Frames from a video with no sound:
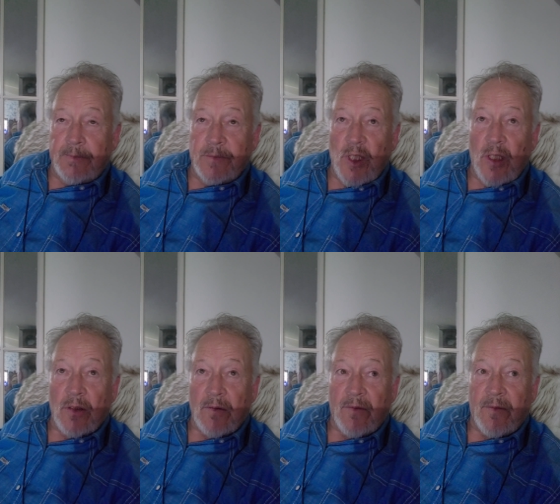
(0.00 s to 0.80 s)
Y'all
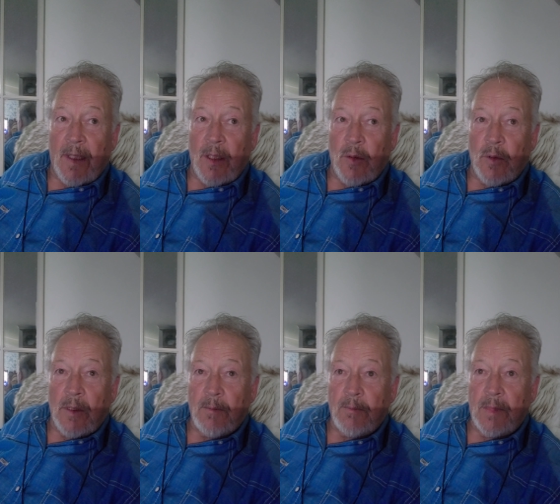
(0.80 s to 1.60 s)
can follow
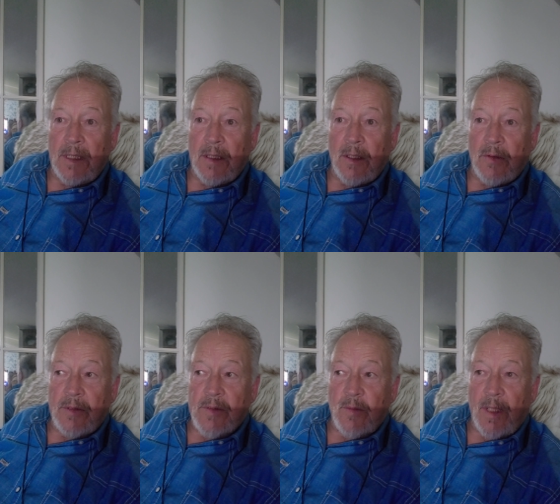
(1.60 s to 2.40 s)
me along
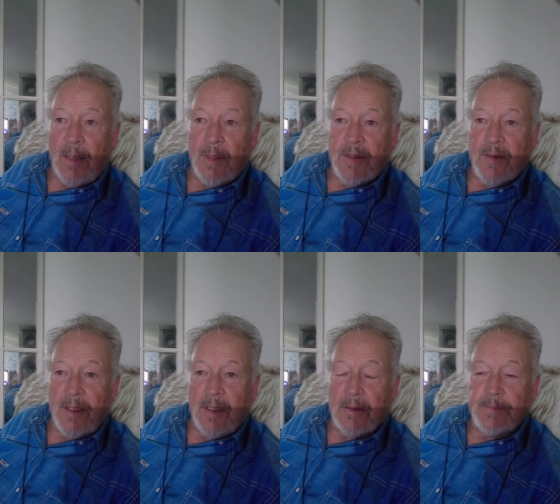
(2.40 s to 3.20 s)
this rabbit
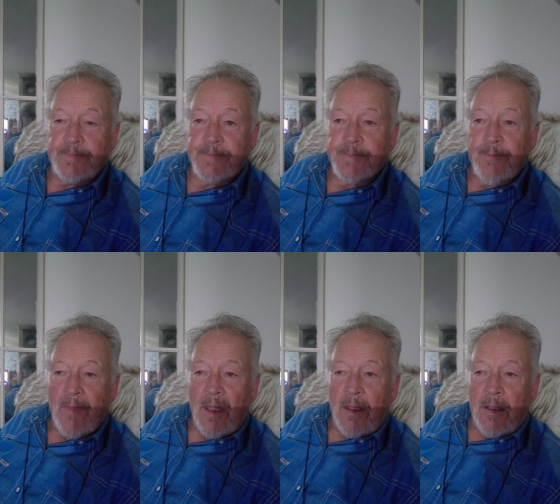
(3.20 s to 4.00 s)
trail.
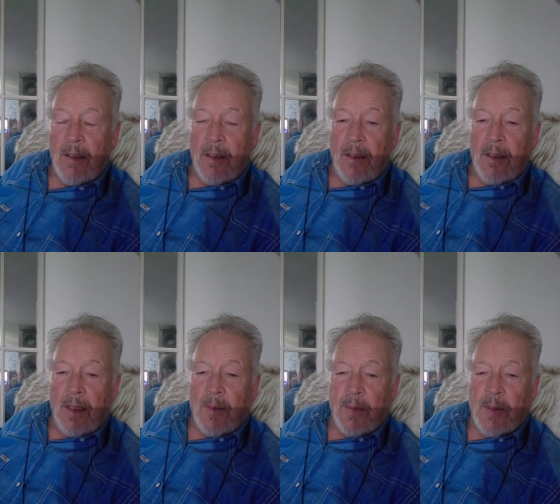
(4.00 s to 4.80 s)

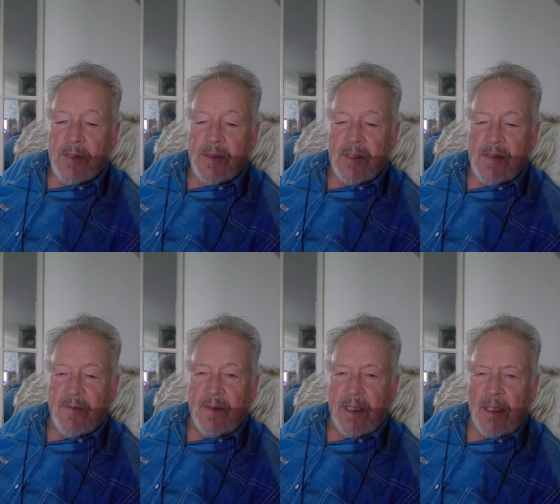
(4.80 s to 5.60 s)
I'm going to post this
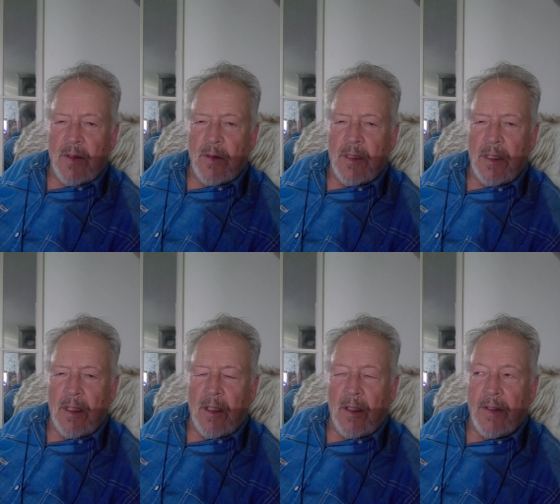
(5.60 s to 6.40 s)
video
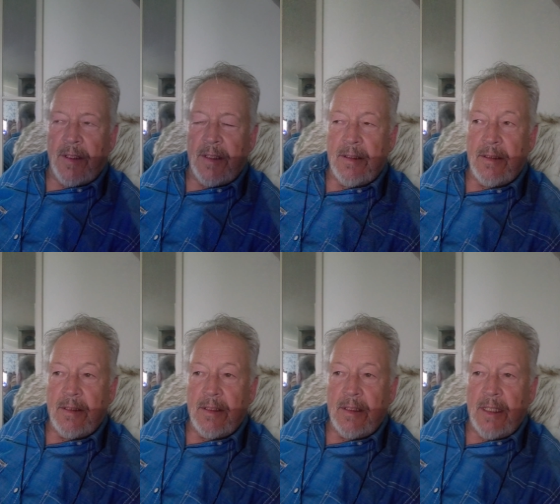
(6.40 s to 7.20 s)
on
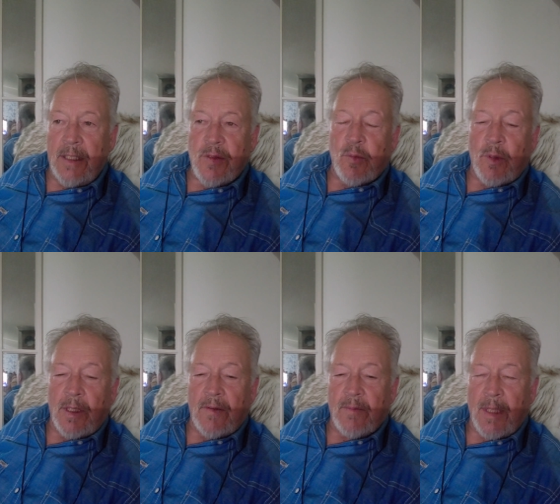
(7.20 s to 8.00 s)
each
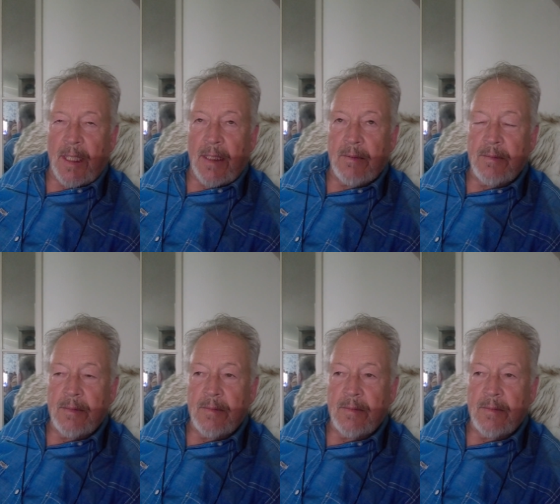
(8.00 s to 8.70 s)
one of my